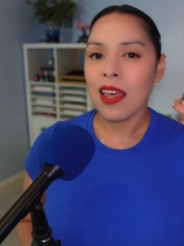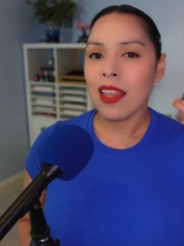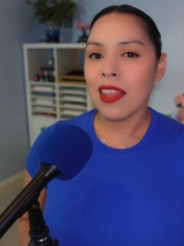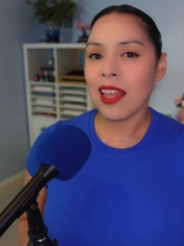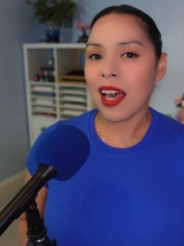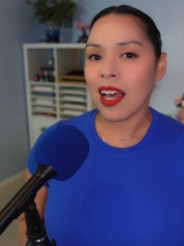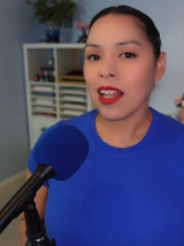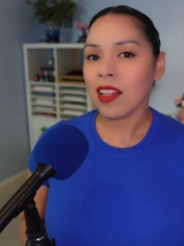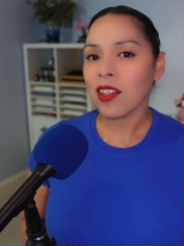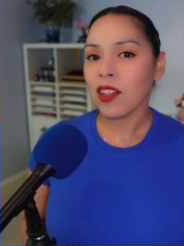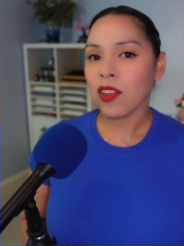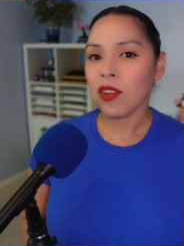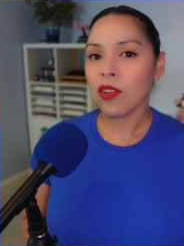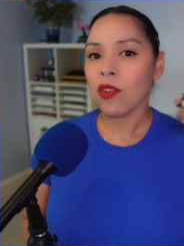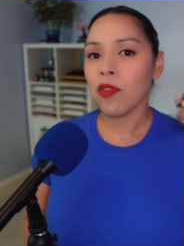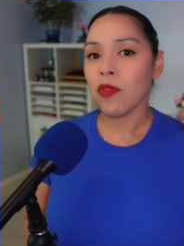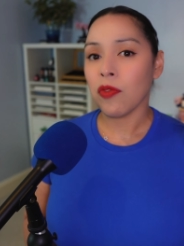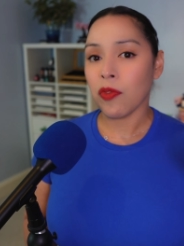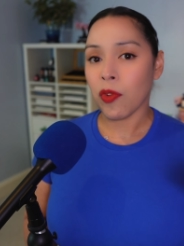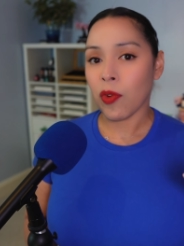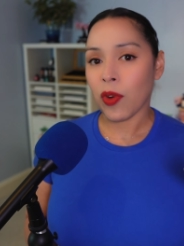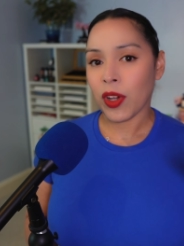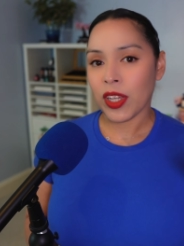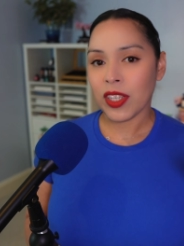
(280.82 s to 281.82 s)
That little
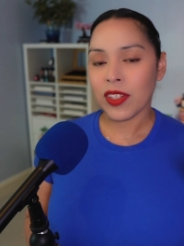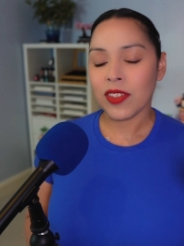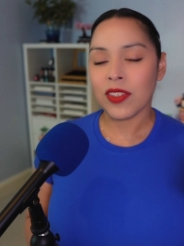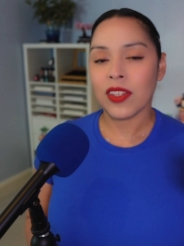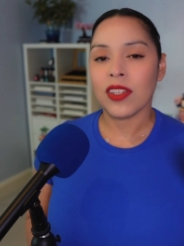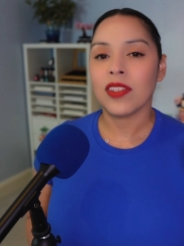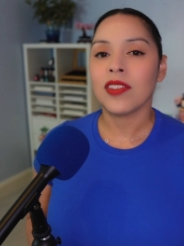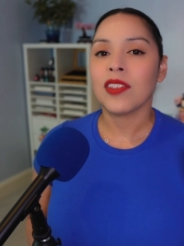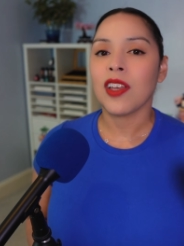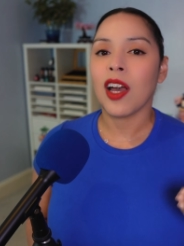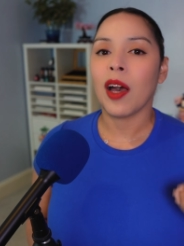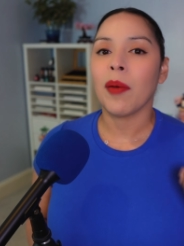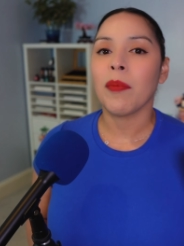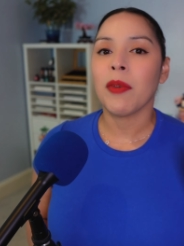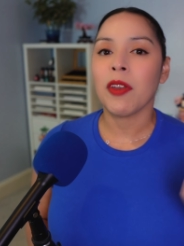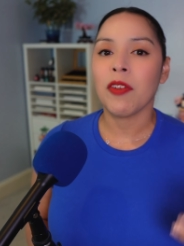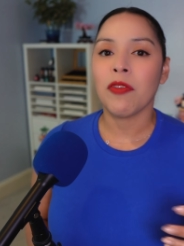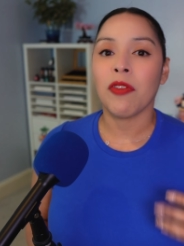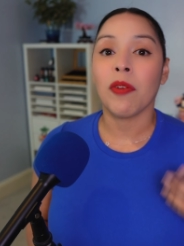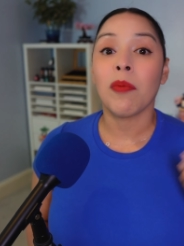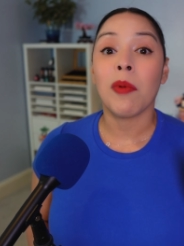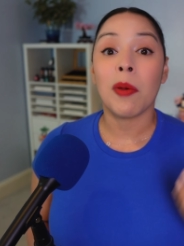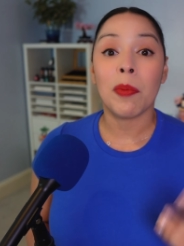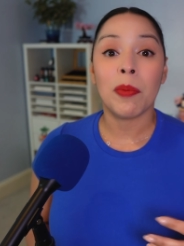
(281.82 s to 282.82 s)
voice is coming
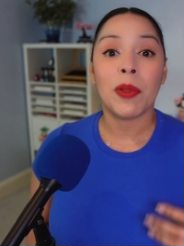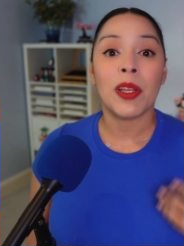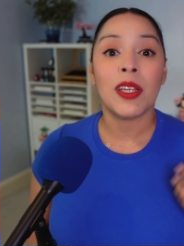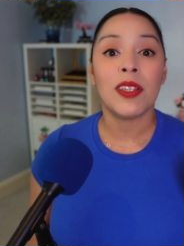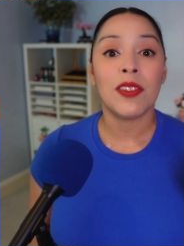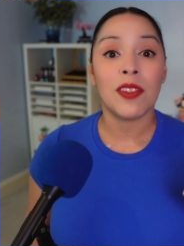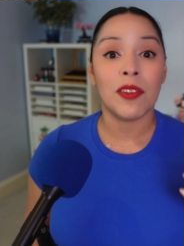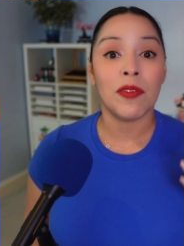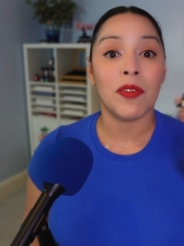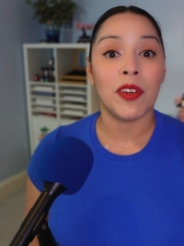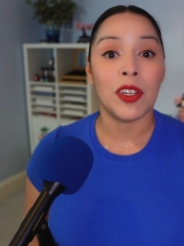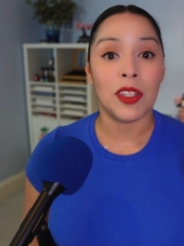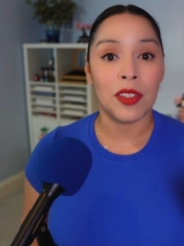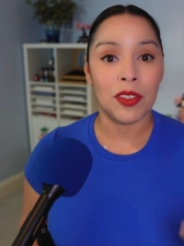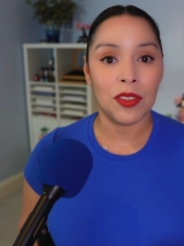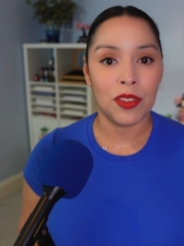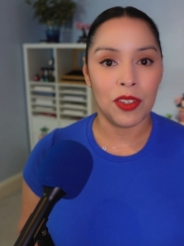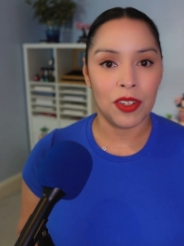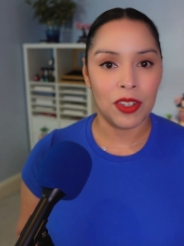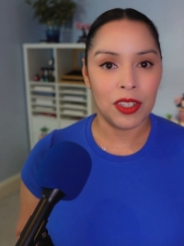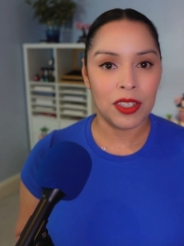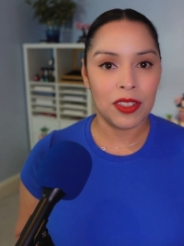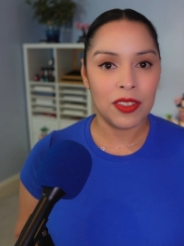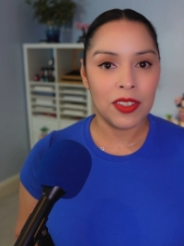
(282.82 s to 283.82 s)
from a place of
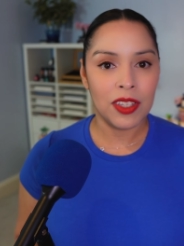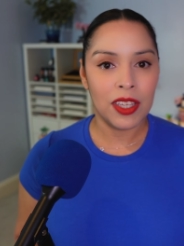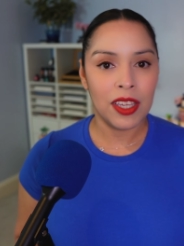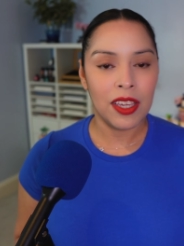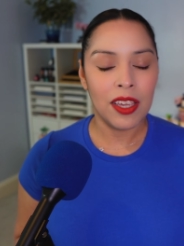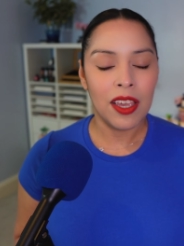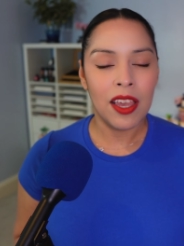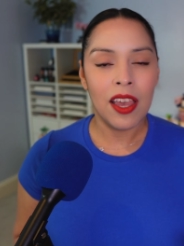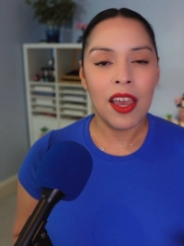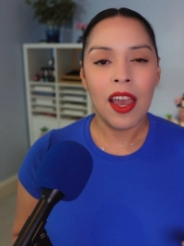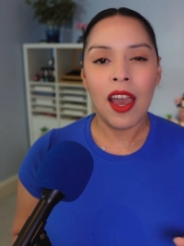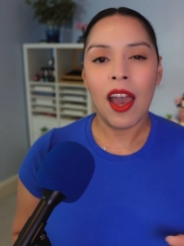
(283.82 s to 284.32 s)
uncertainty.